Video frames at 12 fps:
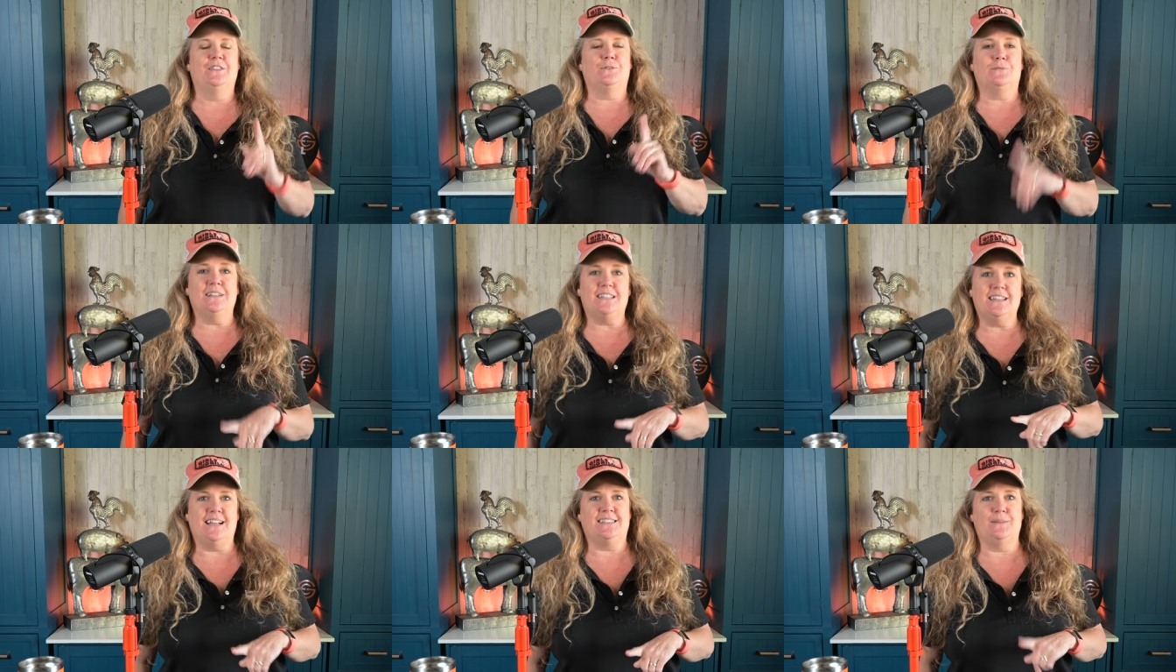The
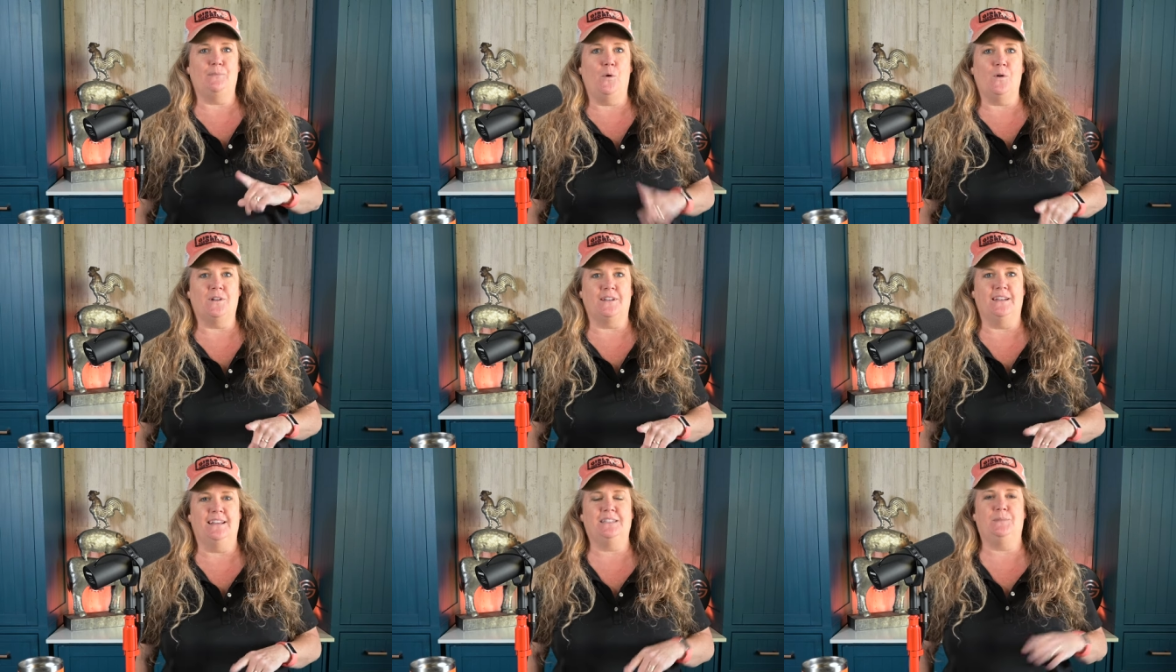reason that's
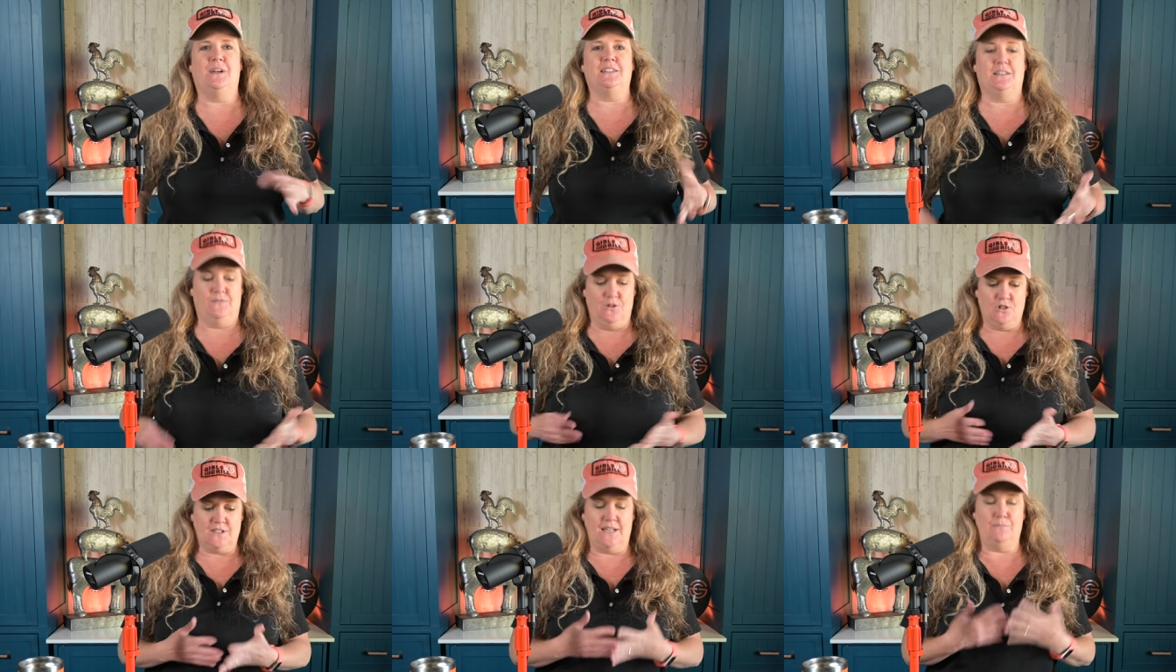important is because if
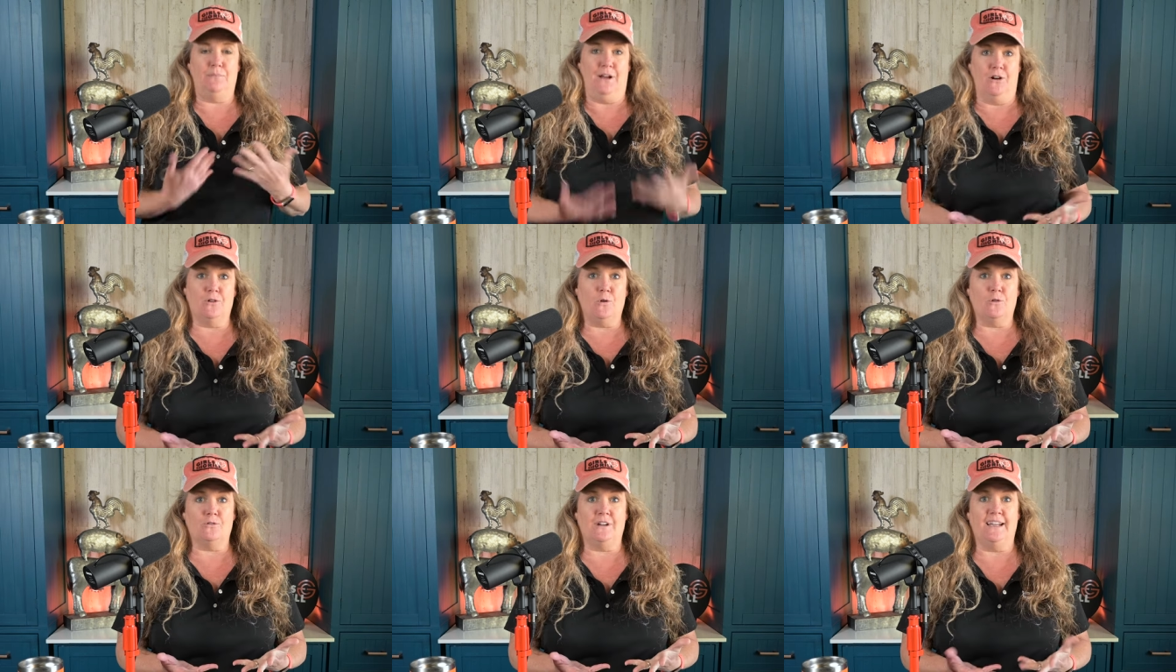you just had bare
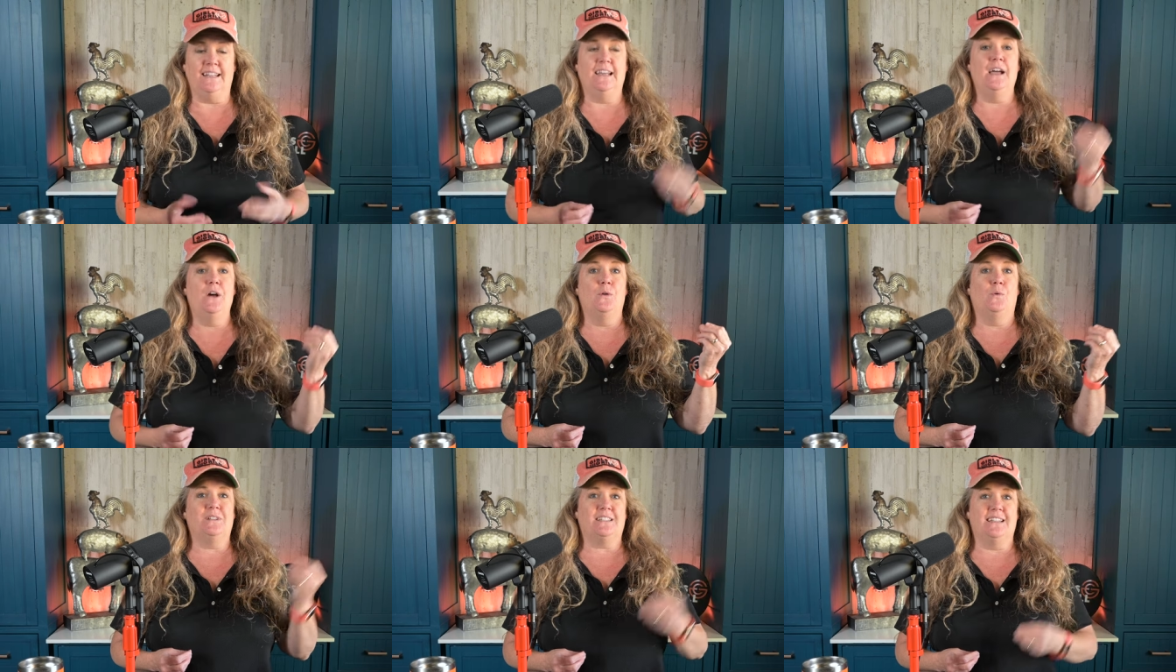cordierite,
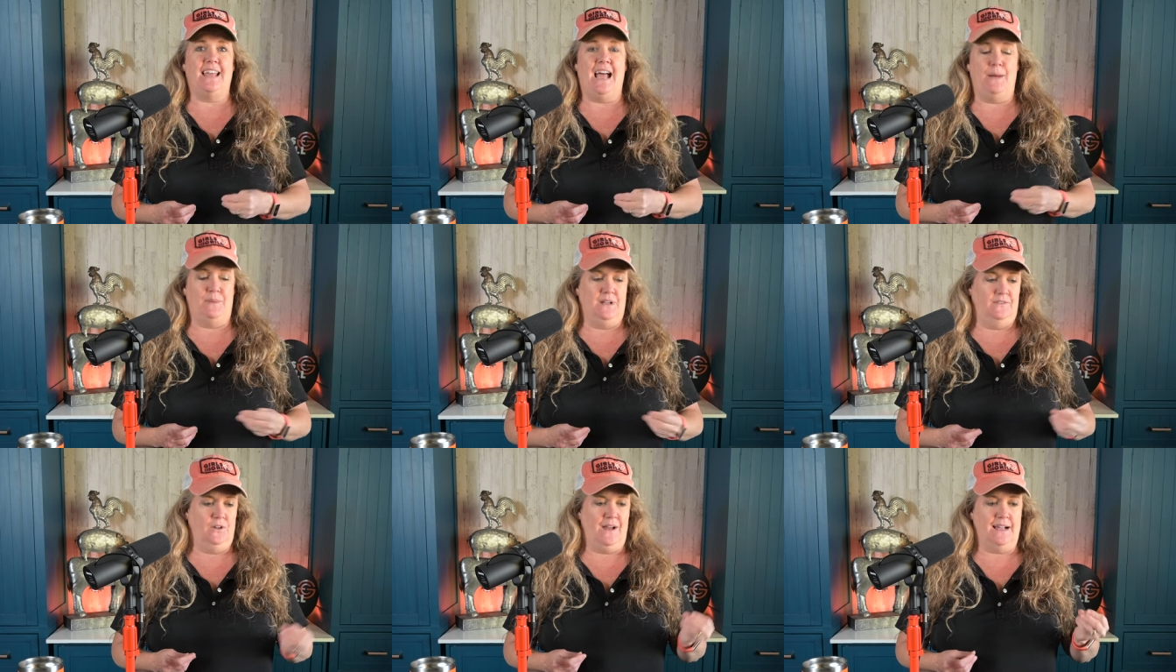what's going to happen
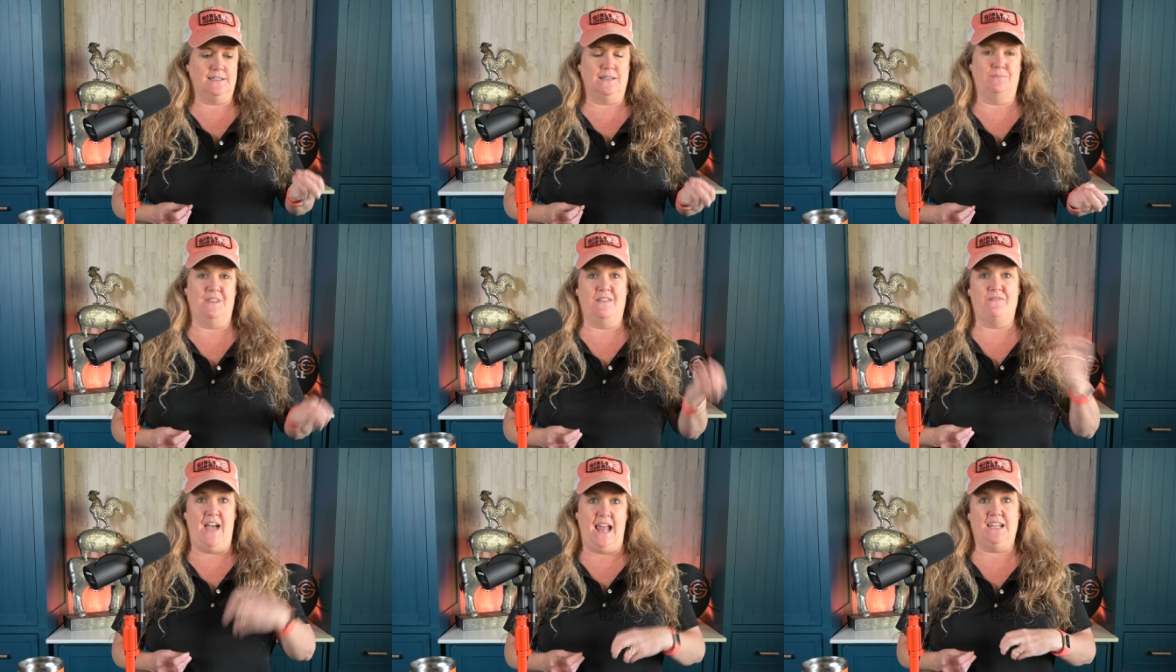if you add something
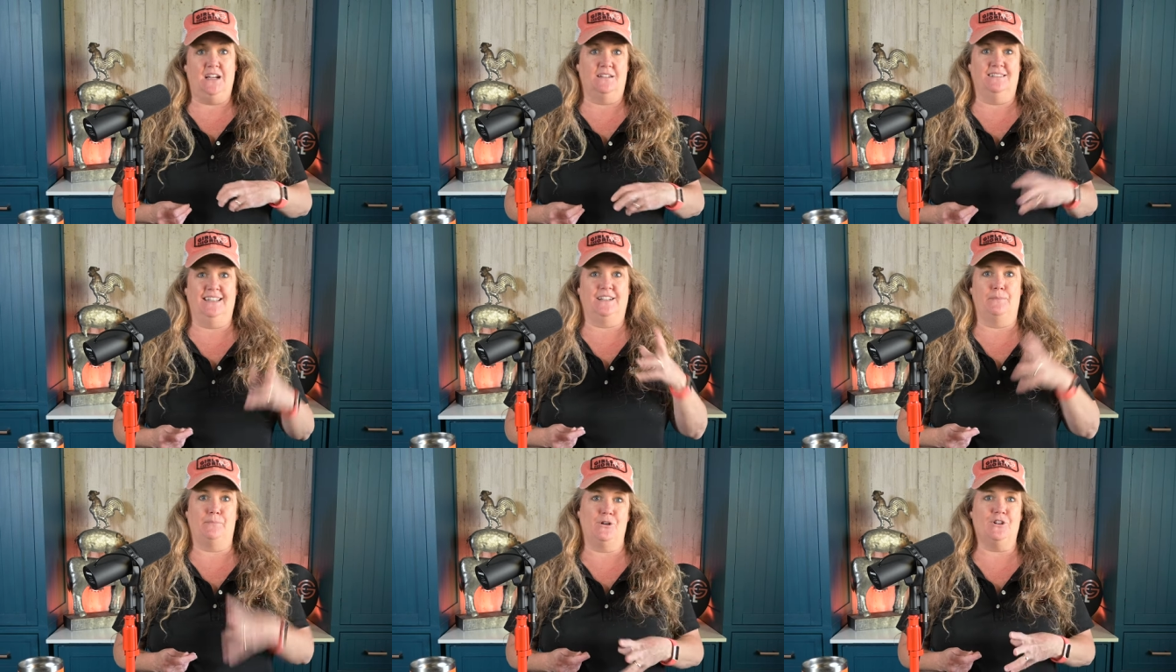fatty on it
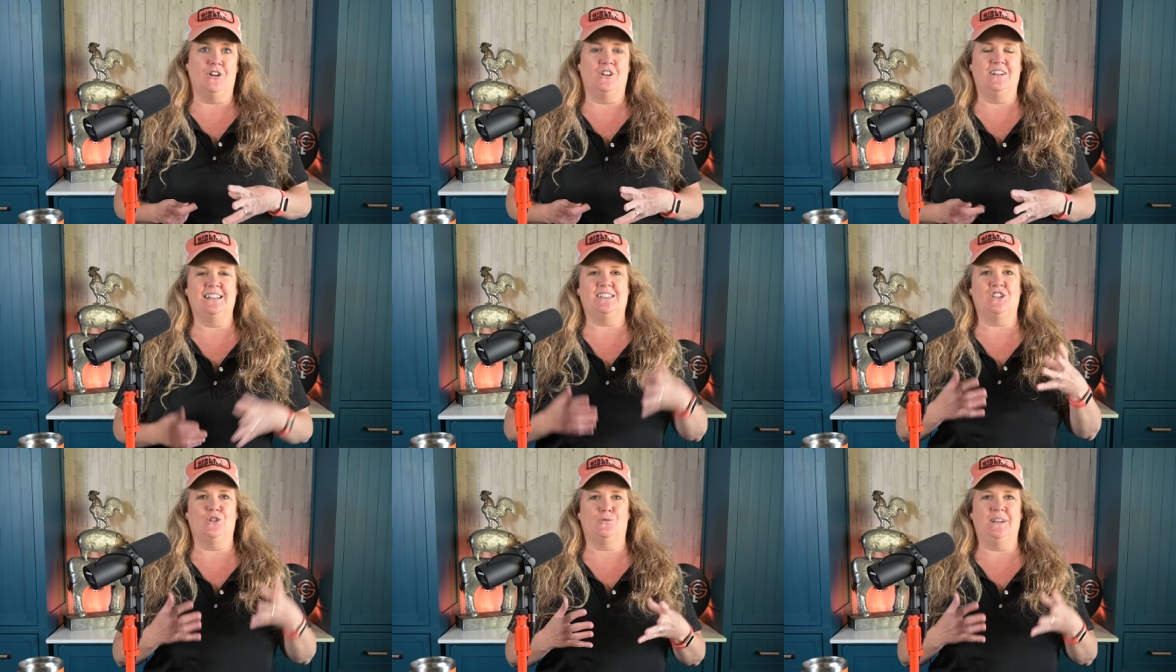like a burger
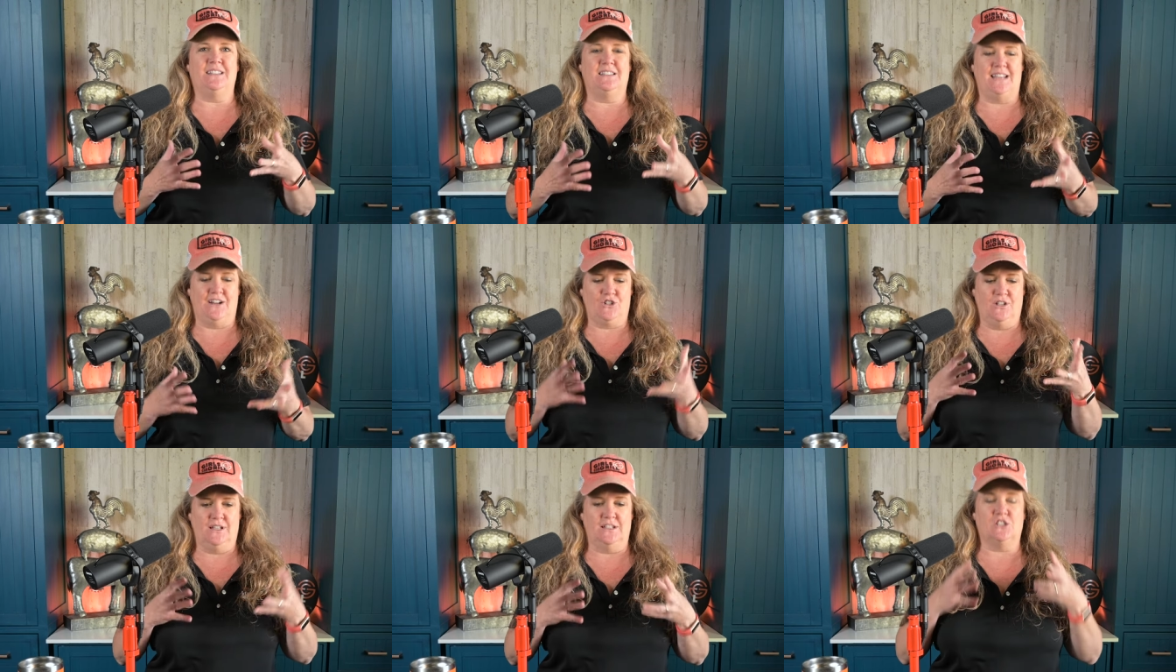is the grease is
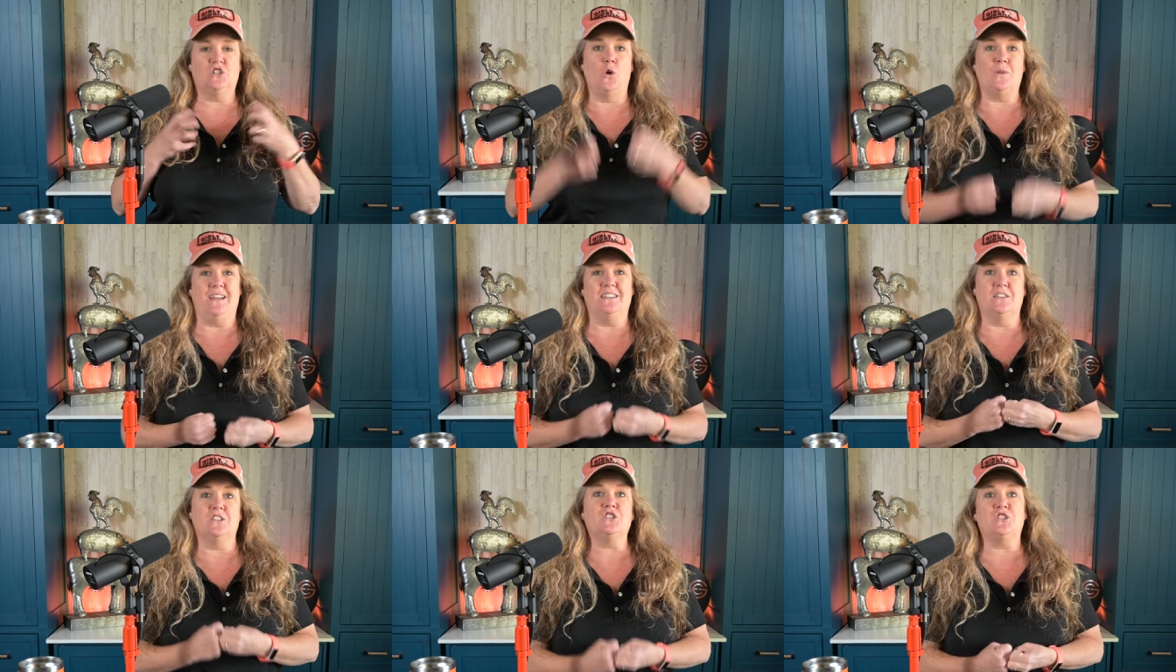actually going to soak
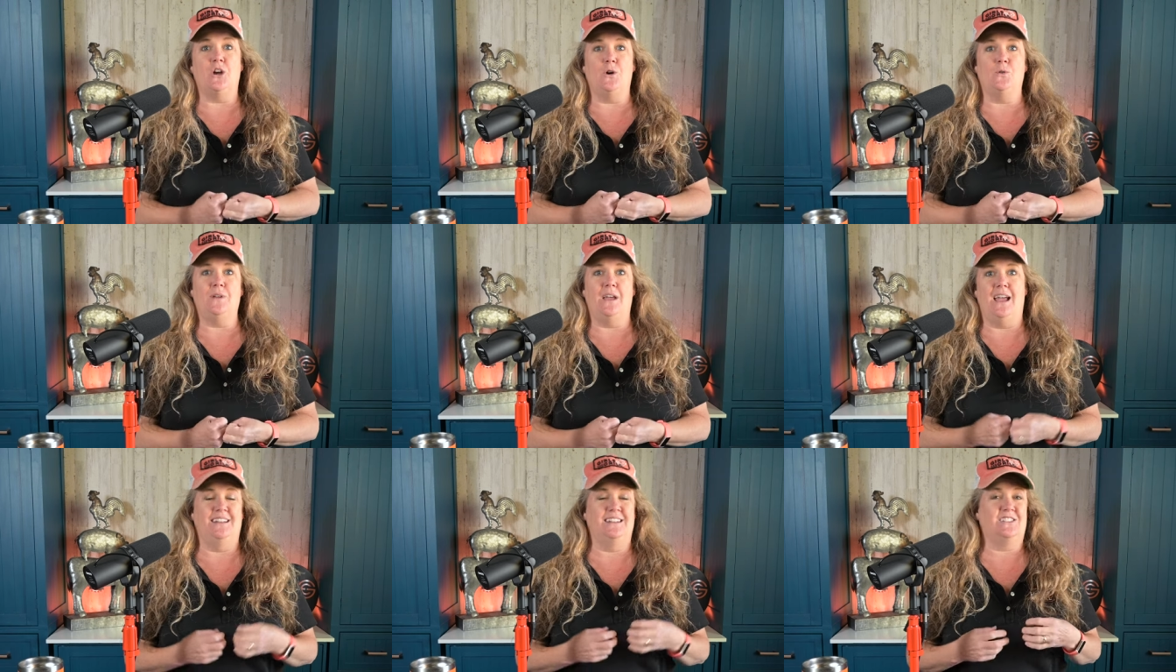into the stone
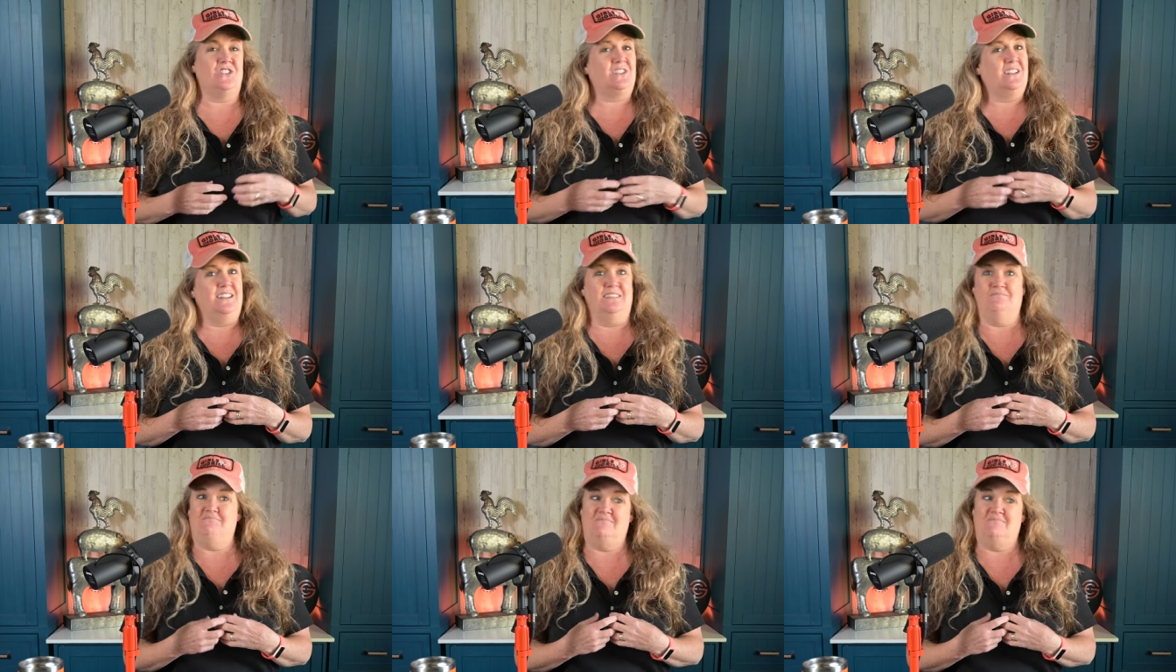and it's just going to